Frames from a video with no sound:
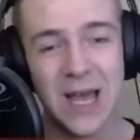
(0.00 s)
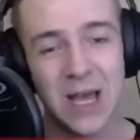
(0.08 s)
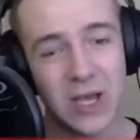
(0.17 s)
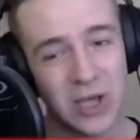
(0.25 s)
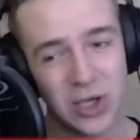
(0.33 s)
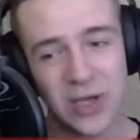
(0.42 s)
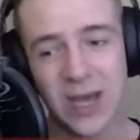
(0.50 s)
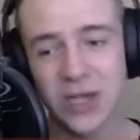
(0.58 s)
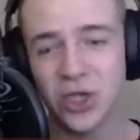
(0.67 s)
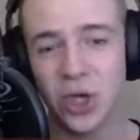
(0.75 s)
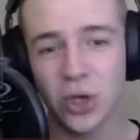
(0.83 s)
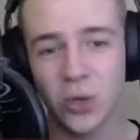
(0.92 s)
you get
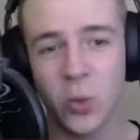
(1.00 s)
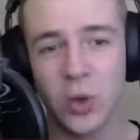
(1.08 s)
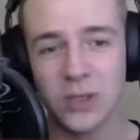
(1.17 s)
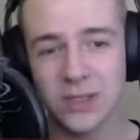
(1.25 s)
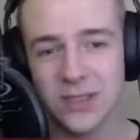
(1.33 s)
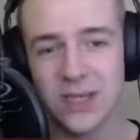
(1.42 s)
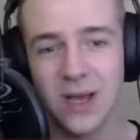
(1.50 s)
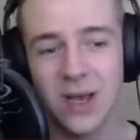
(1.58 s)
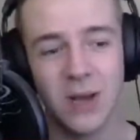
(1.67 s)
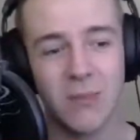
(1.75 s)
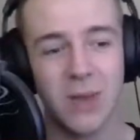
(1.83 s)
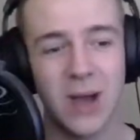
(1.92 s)
shot once
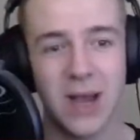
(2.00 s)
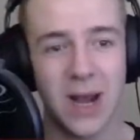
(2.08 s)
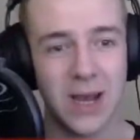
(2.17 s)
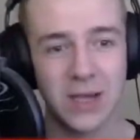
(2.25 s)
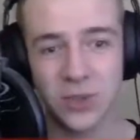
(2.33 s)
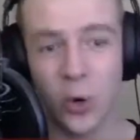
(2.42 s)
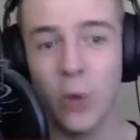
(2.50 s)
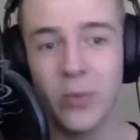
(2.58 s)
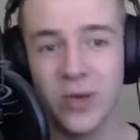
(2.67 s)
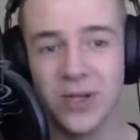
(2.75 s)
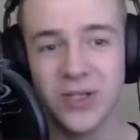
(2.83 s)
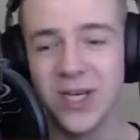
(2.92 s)
by like a
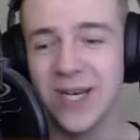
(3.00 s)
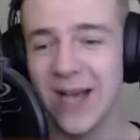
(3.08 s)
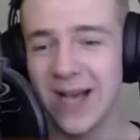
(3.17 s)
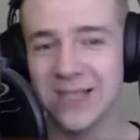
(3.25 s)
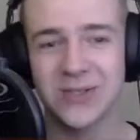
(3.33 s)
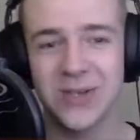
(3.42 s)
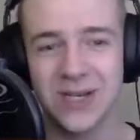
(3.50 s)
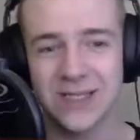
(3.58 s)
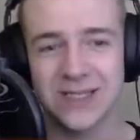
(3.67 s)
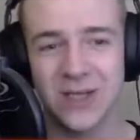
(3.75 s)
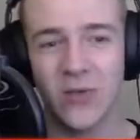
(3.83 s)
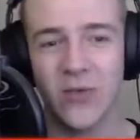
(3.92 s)
Scorpion G, as you can
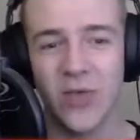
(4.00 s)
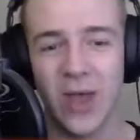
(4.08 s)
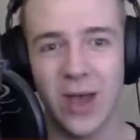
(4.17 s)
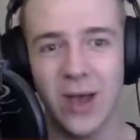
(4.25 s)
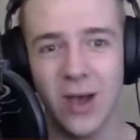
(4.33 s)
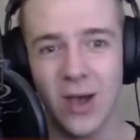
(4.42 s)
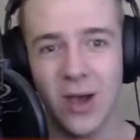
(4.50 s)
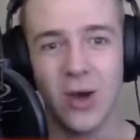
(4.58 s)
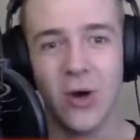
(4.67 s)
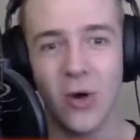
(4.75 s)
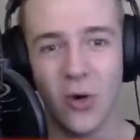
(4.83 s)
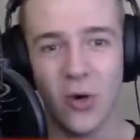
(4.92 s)
see over there,
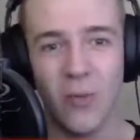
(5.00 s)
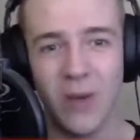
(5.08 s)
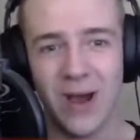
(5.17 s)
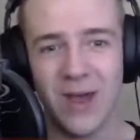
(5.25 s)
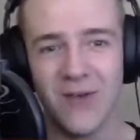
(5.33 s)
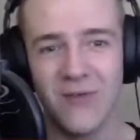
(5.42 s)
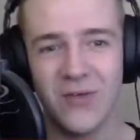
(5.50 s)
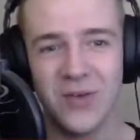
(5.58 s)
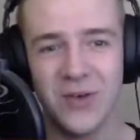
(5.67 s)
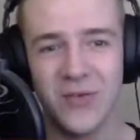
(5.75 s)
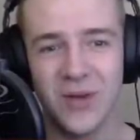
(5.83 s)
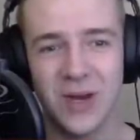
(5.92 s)
or by a
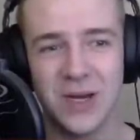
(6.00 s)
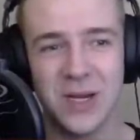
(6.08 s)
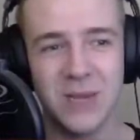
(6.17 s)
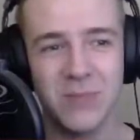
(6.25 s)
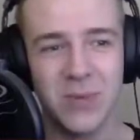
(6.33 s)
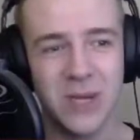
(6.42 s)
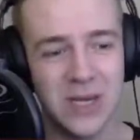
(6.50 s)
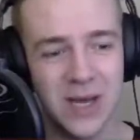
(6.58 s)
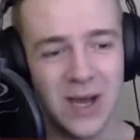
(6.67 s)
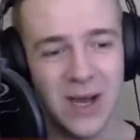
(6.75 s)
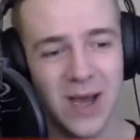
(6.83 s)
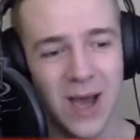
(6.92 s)
53 TP,
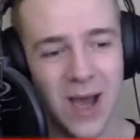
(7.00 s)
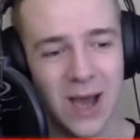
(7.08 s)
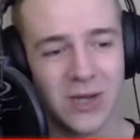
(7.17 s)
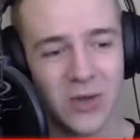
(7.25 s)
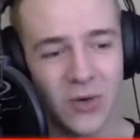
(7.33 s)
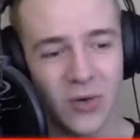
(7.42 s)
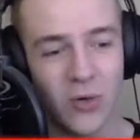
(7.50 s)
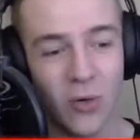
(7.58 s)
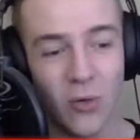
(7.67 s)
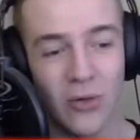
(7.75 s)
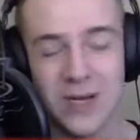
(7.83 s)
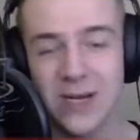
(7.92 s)
and you're
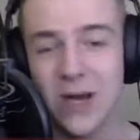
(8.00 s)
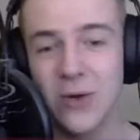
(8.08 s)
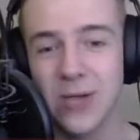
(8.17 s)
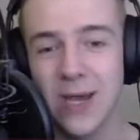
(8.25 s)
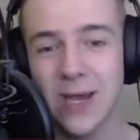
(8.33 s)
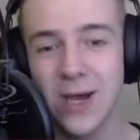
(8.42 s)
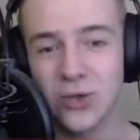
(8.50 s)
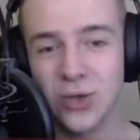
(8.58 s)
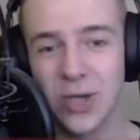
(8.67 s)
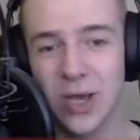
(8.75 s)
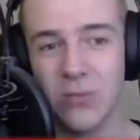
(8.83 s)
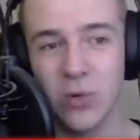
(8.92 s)
already down to 800
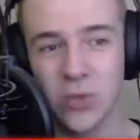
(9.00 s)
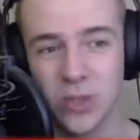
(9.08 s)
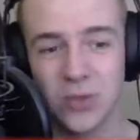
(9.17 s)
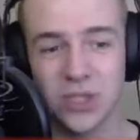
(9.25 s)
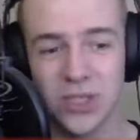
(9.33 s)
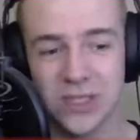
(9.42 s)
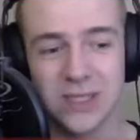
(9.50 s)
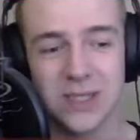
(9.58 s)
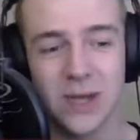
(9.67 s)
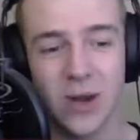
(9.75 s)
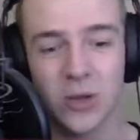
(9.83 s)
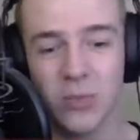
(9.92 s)
hit points, which isn't
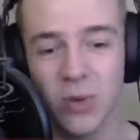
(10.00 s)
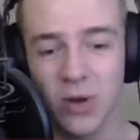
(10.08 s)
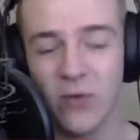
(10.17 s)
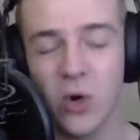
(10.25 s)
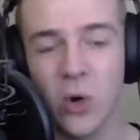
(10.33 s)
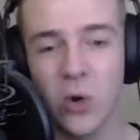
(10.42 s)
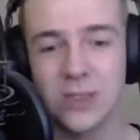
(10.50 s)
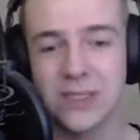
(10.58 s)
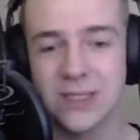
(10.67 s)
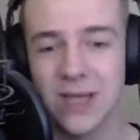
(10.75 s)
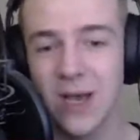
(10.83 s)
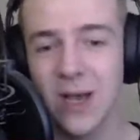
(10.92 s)
a lot. But of
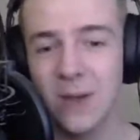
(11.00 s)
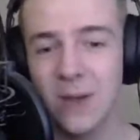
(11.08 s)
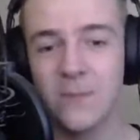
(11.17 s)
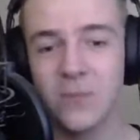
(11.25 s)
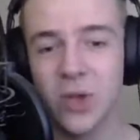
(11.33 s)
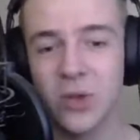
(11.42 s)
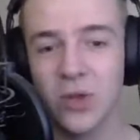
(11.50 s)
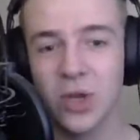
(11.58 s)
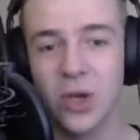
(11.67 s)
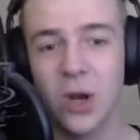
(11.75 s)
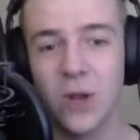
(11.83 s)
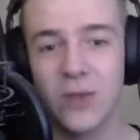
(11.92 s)
course, the
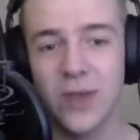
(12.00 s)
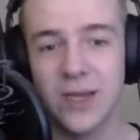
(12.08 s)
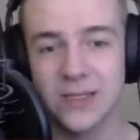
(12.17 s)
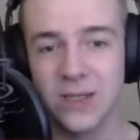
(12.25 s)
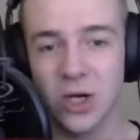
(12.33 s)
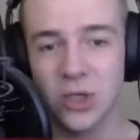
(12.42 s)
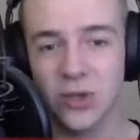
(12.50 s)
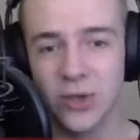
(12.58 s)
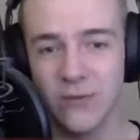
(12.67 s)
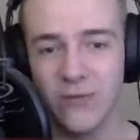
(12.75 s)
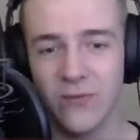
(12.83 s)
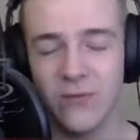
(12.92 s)
gun on this, the
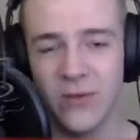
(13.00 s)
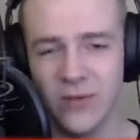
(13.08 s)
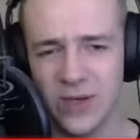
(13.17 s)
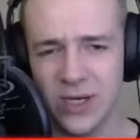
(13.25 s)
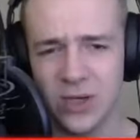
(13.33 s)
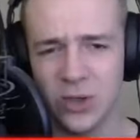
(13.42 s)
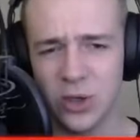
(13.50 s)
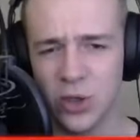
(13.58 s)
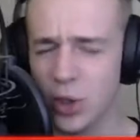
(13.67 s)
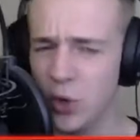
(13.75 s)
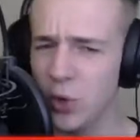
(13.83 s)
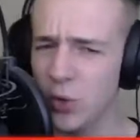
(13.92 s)

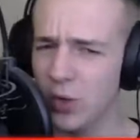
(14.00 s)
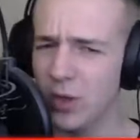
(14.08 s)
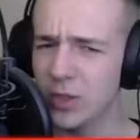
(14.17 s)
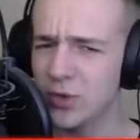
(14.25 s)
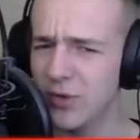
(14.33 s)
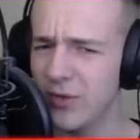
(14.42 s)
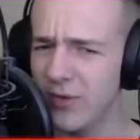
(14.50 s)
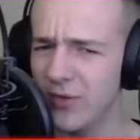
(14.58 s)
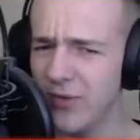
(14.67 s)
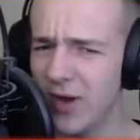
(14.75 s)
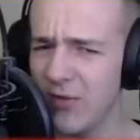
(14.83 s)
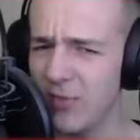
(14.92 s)
152 or
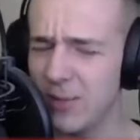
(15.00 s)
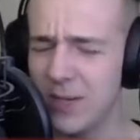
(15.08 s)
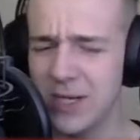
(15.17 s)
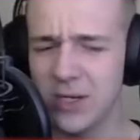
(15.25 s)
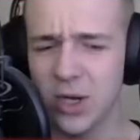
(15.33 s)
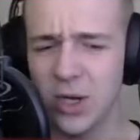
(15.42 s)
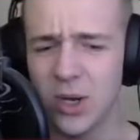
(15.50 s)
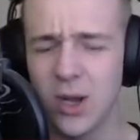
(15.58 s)
155mm gun,